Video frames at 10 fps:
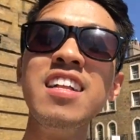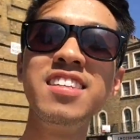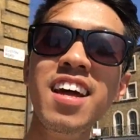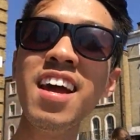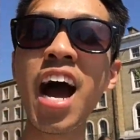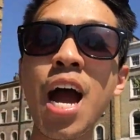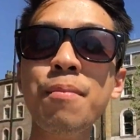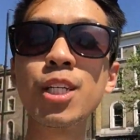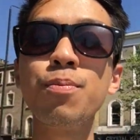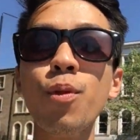Today, I am
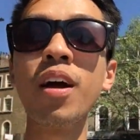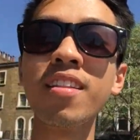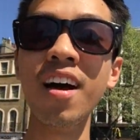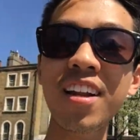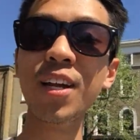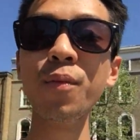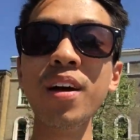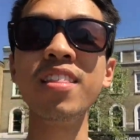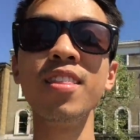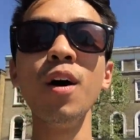exploring London
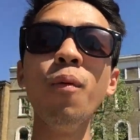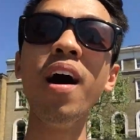with the